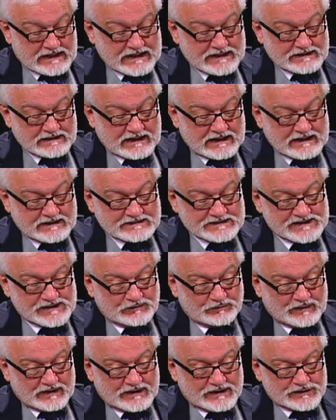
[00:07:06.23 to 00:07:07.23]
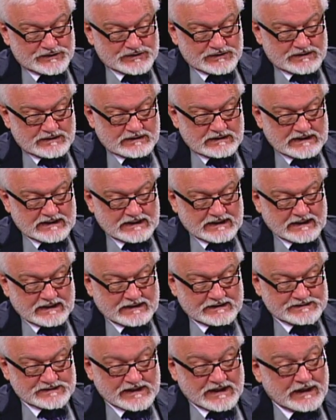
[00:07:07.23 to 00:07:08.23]
I see religion
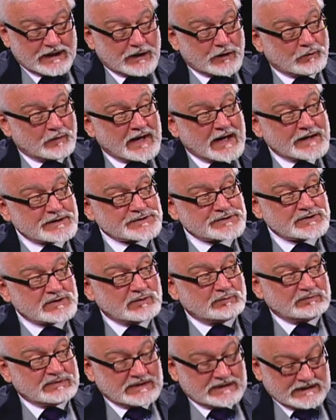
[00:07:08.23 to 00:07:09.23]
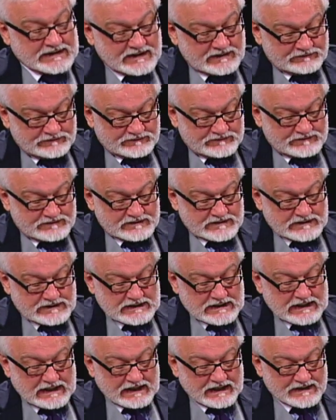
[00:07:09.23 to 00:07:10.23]
as an irrational belief,
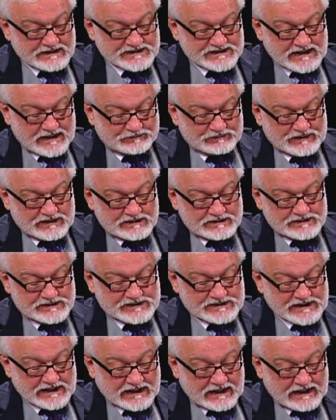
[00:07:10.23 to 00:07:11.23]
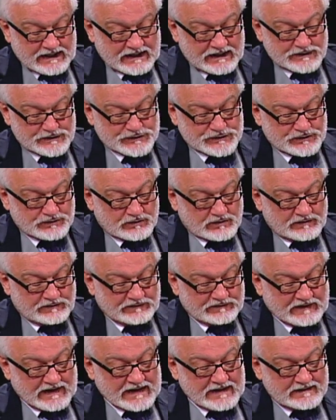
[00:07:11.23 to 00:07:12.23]
acceptance, dedication, or
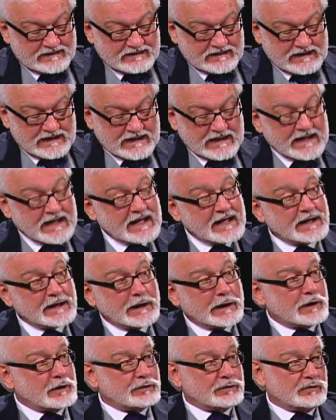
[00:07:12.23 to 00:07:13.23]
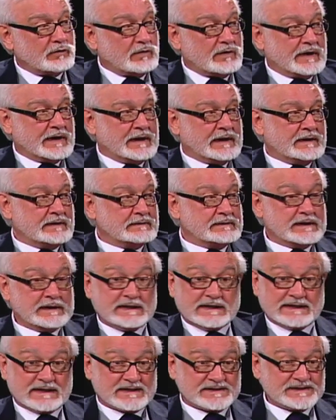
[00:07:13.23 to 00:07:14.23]
faith in an authority.
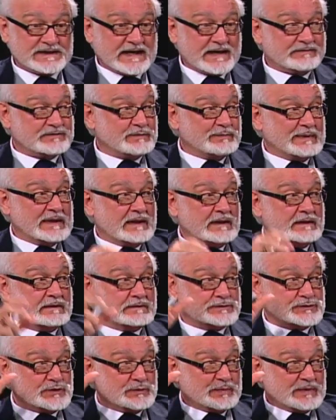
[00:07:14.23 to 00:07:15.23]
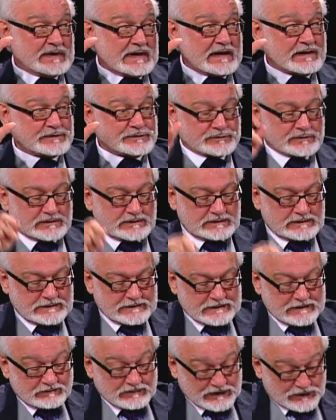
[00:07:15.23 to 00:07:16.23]
It doesn't have to be
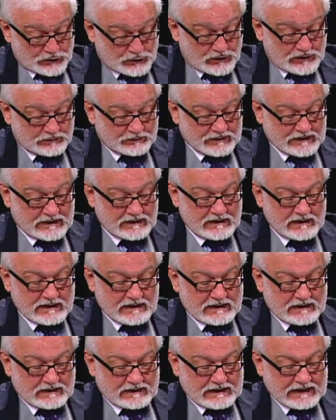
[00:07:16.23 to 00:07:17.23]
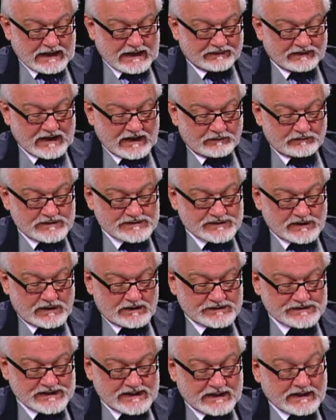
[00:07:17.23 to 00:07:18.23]
supernatural, but it could be. And that
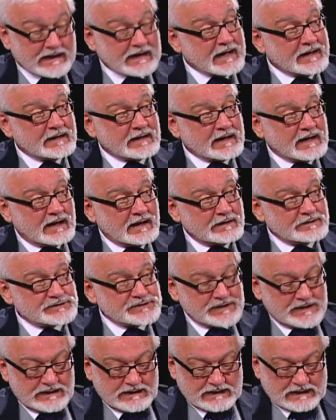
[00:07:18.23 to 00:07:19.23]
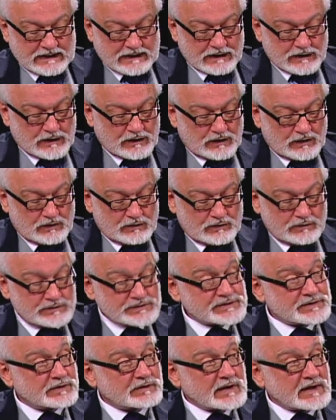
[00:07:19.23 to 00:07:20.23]
results in an ideology and a
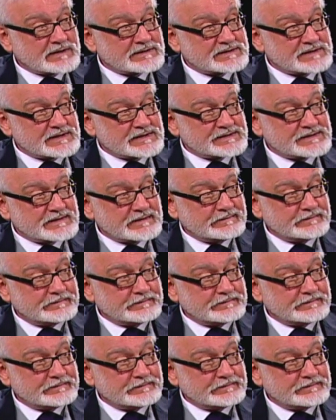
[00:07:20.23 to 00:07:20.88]
closed thought system.